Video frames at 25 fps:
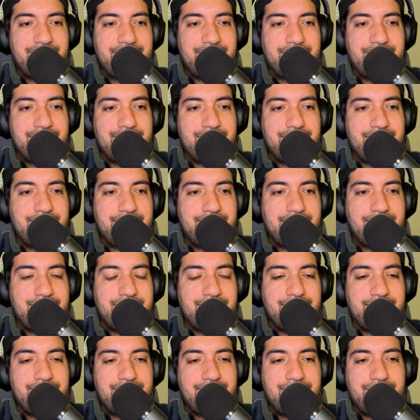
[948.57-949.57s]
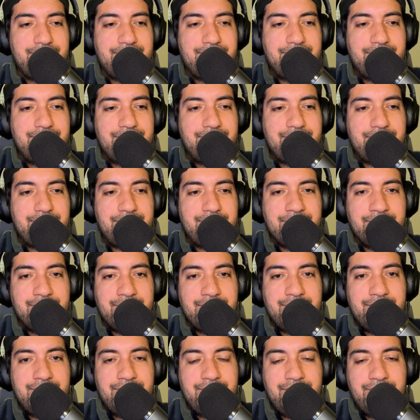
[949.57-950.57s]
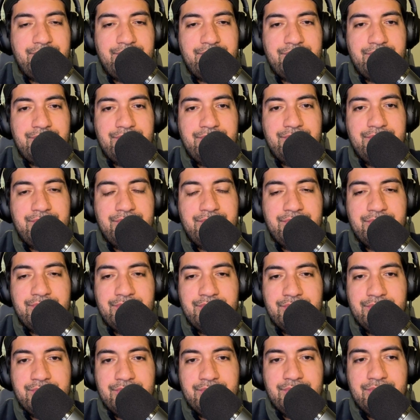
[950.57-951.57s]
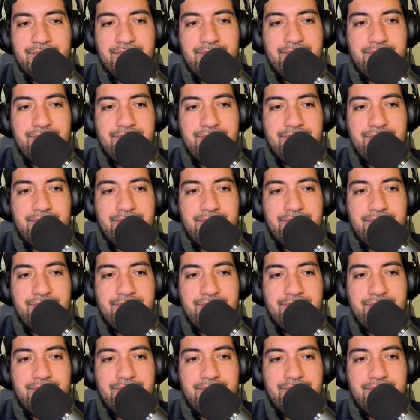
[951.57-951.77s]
(not speaking)